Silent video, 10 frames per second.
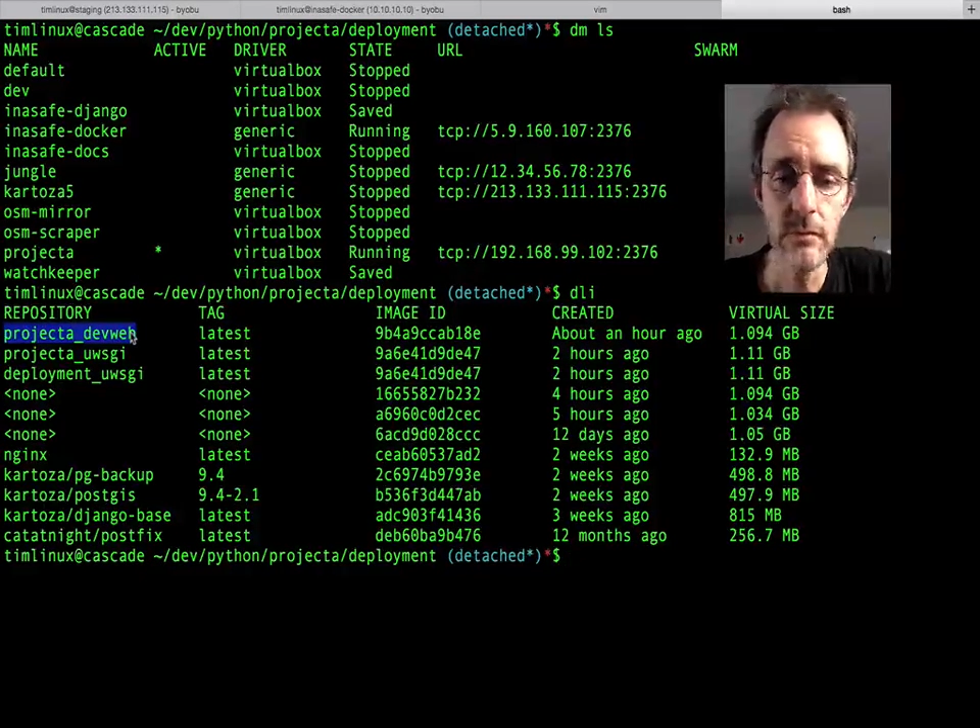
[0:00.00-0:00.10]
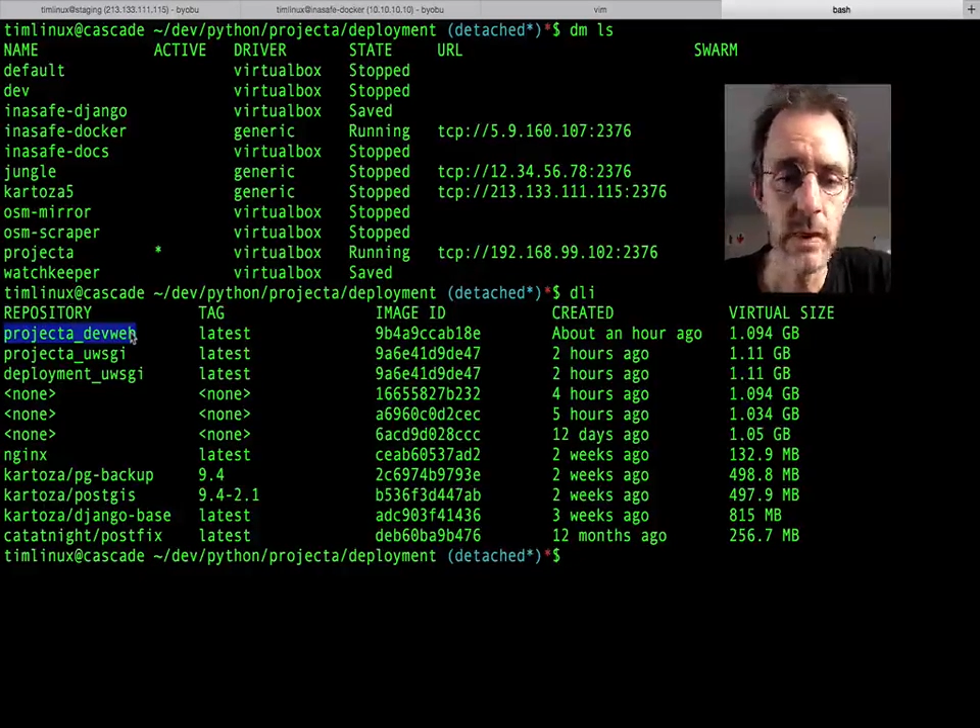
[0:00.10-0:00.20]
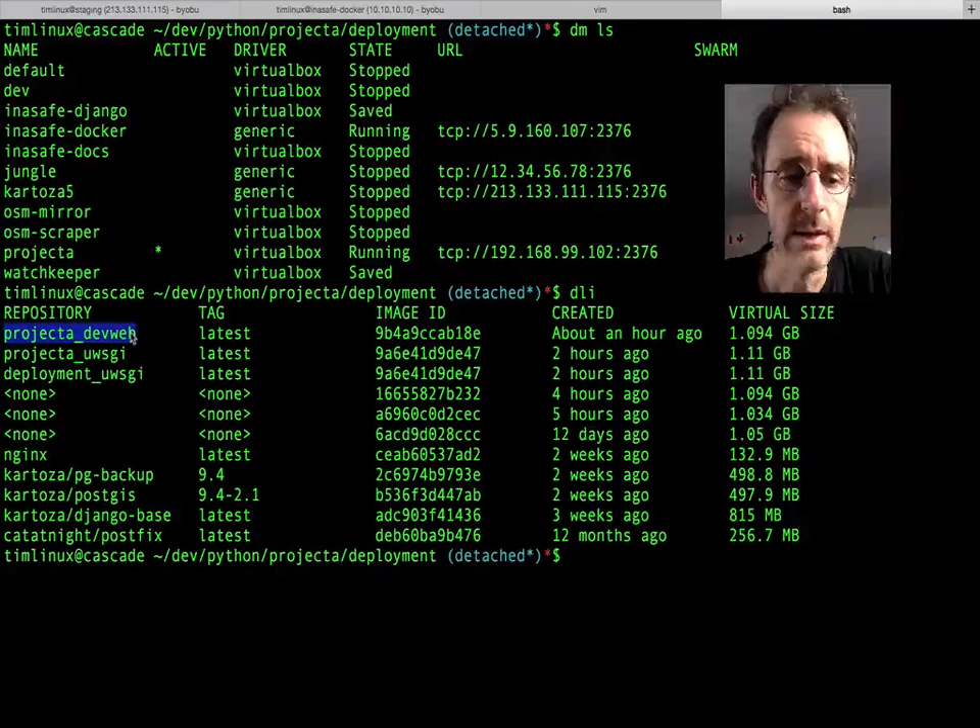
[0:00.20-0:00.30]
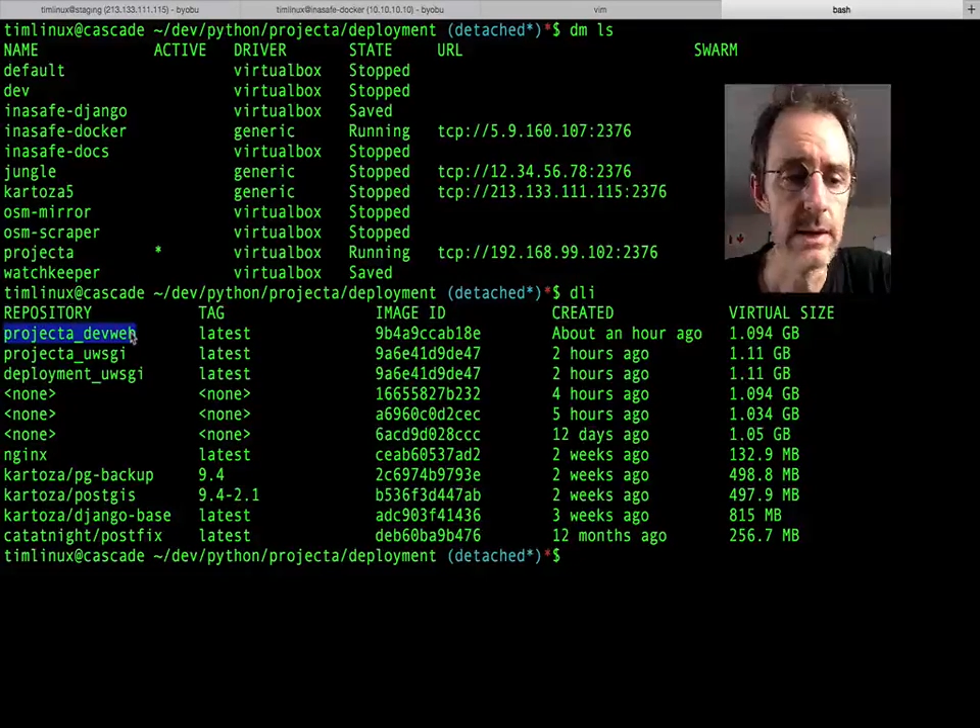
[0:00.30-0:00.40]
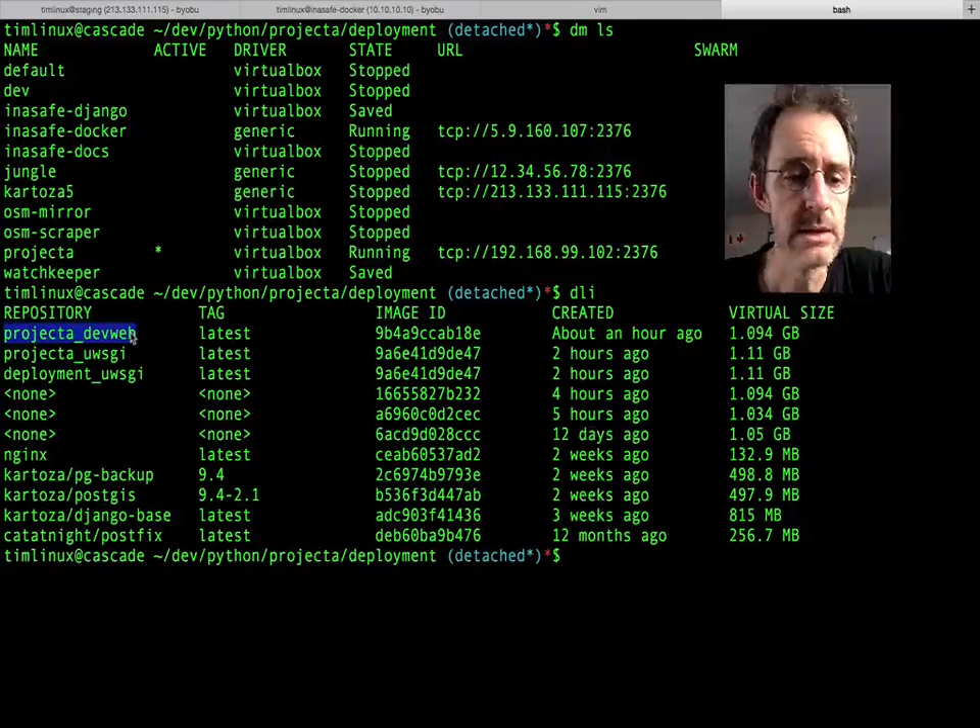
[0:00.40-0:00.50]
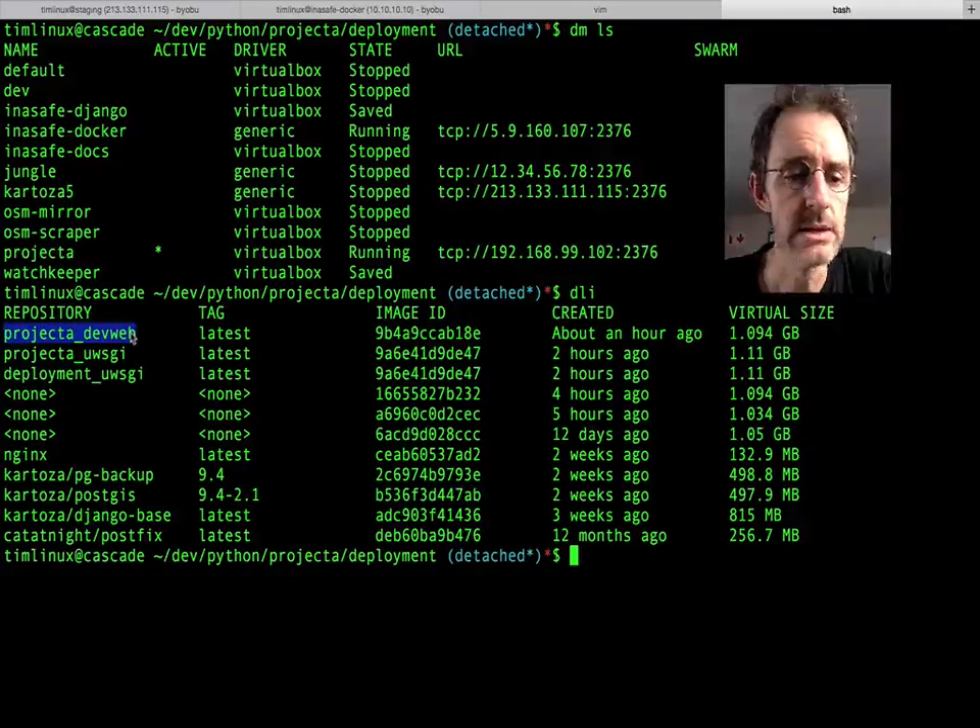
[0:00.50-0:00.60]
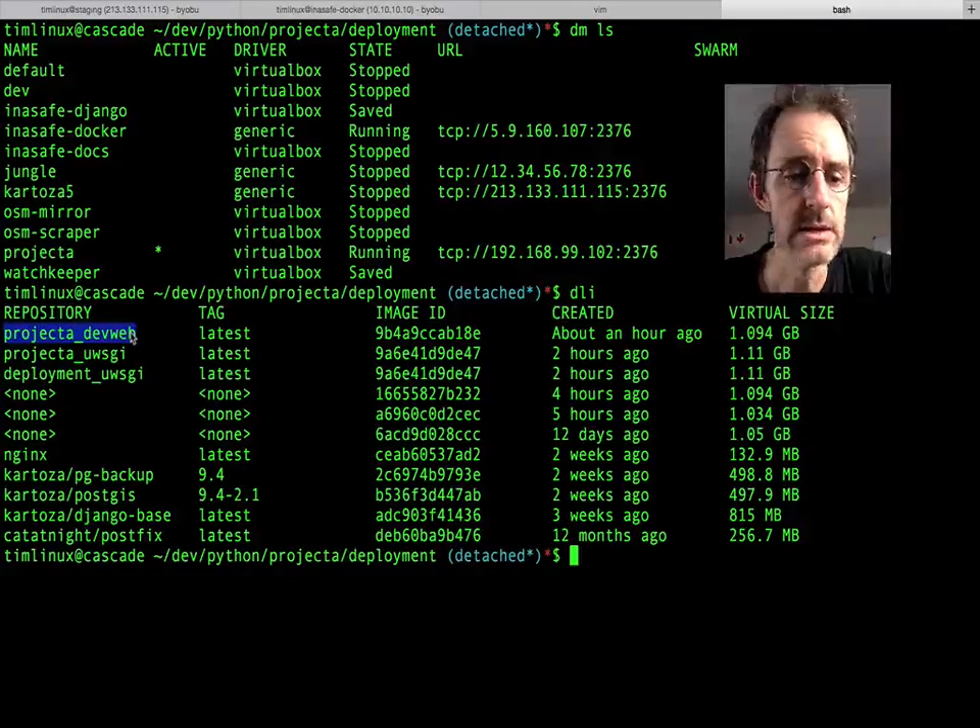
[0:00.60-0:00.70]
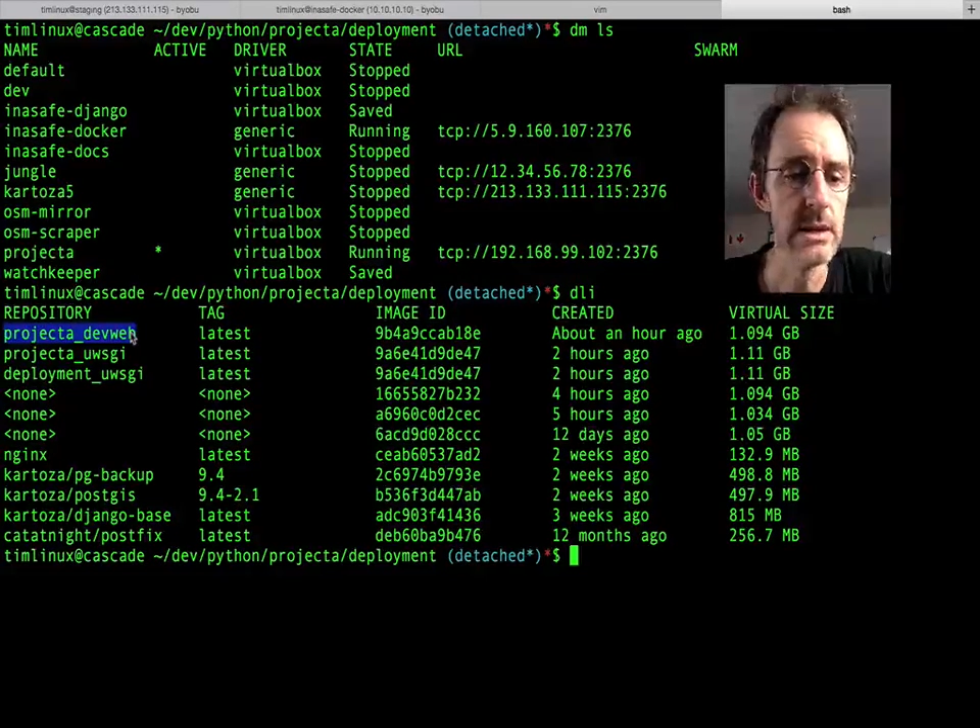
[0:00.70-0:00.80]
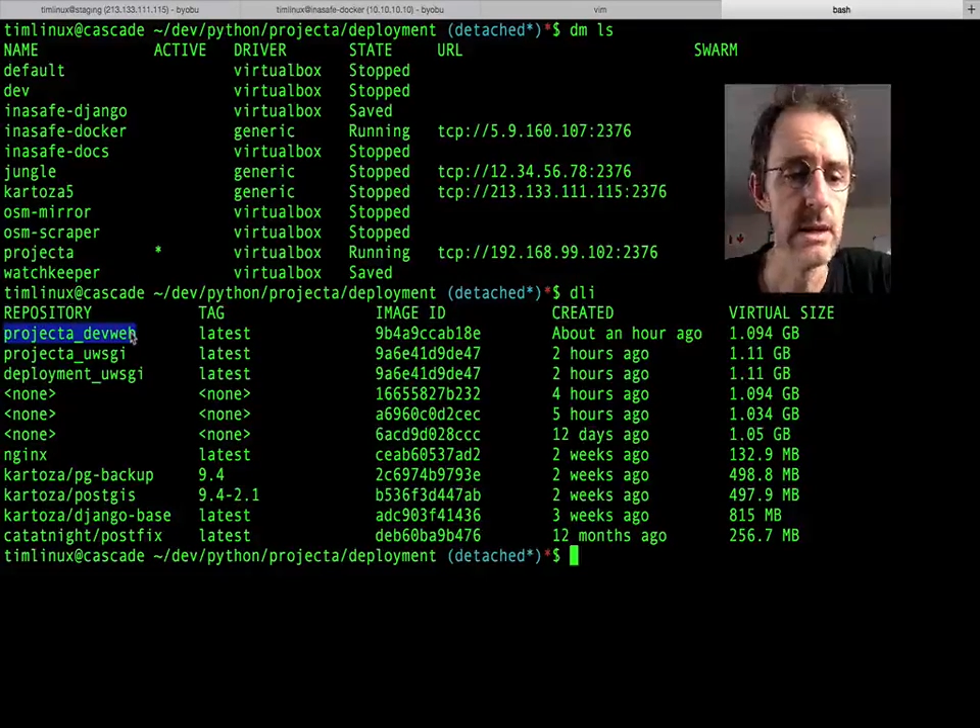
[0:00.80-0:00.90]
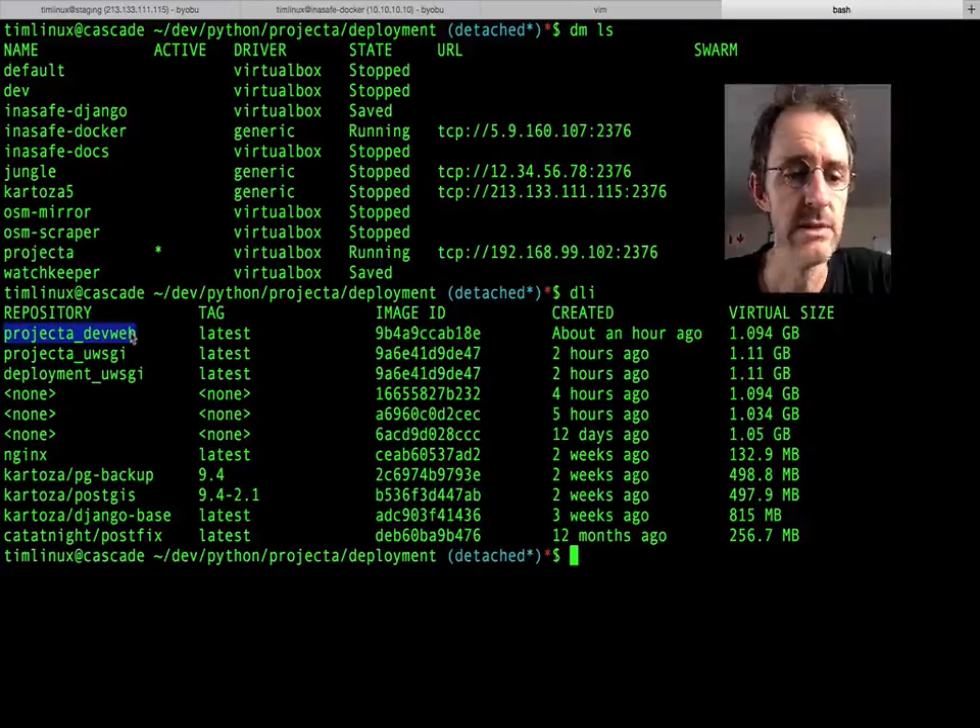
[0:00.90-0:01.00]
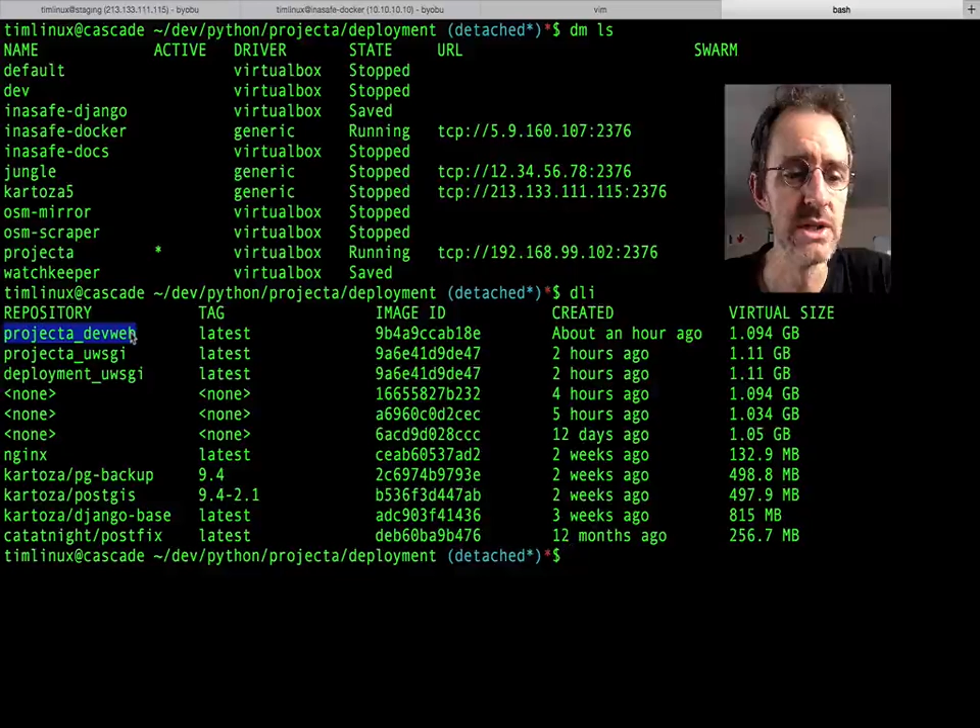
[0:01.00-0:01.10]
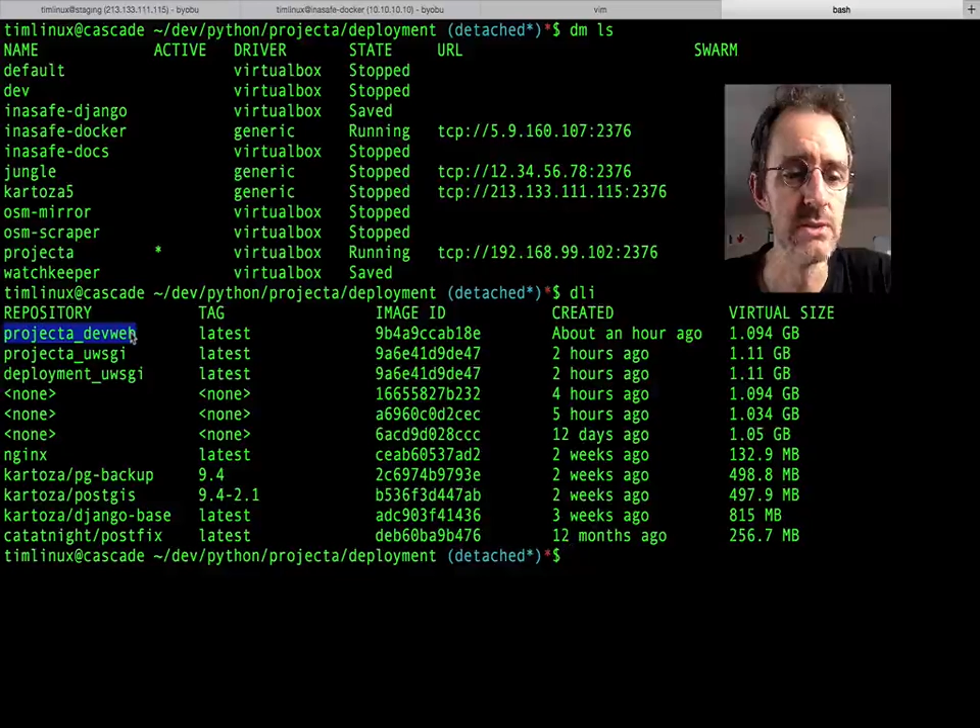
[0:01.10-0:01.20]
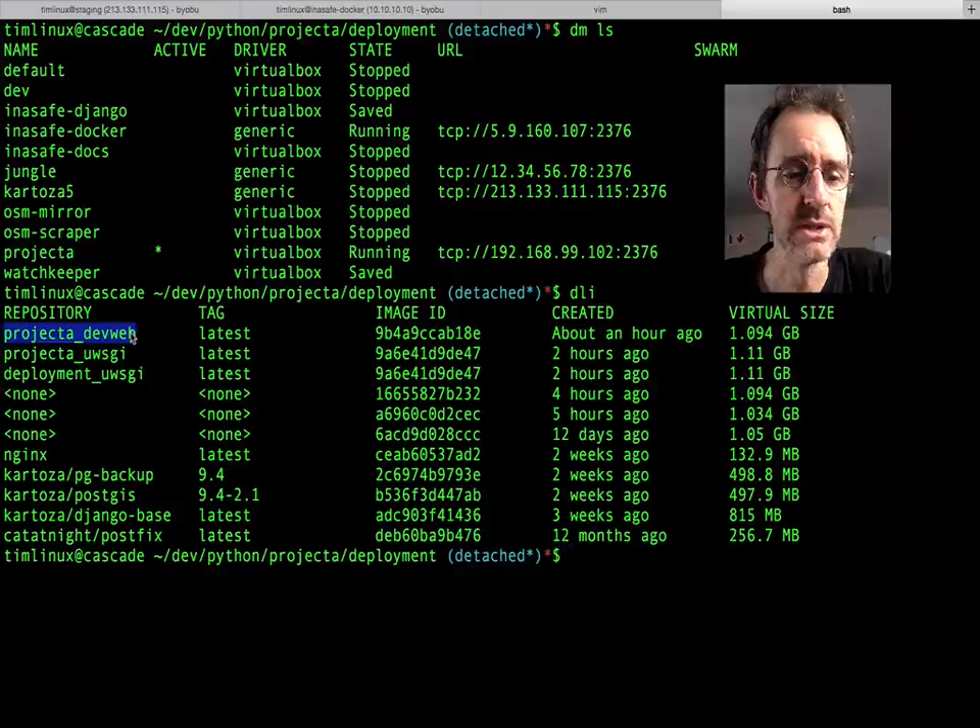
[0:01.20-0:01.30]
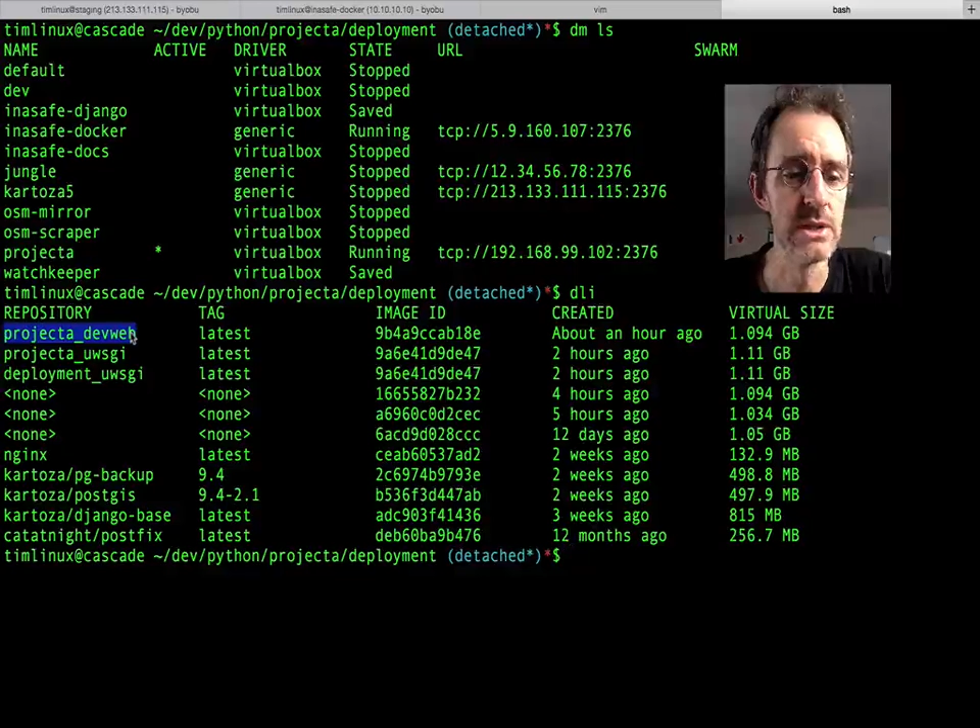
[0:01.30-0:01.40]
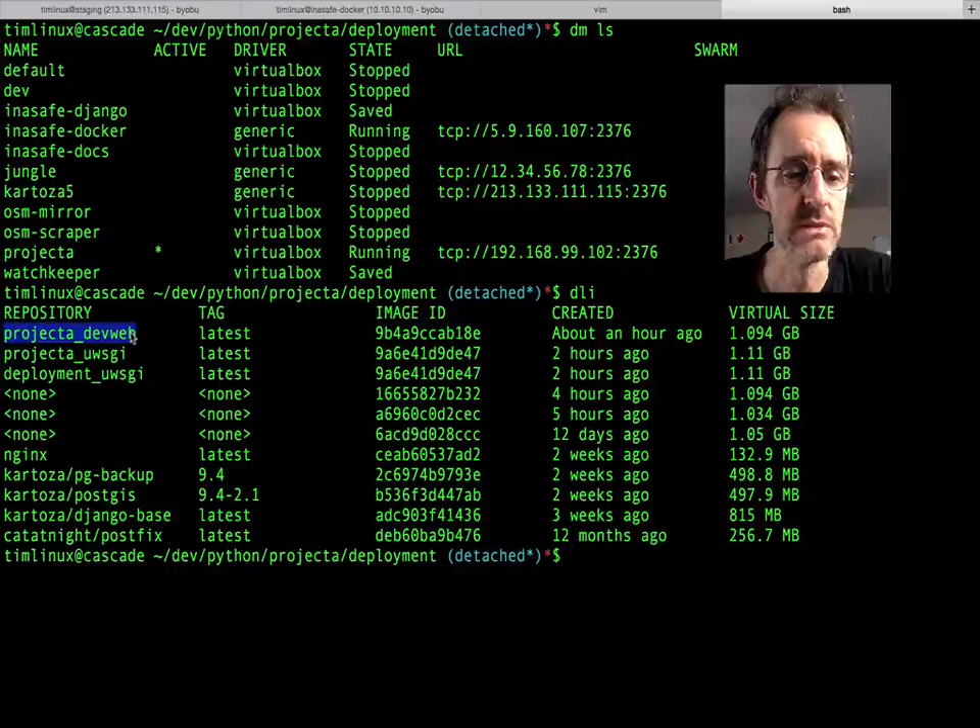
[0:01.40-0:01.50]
and this is an image which is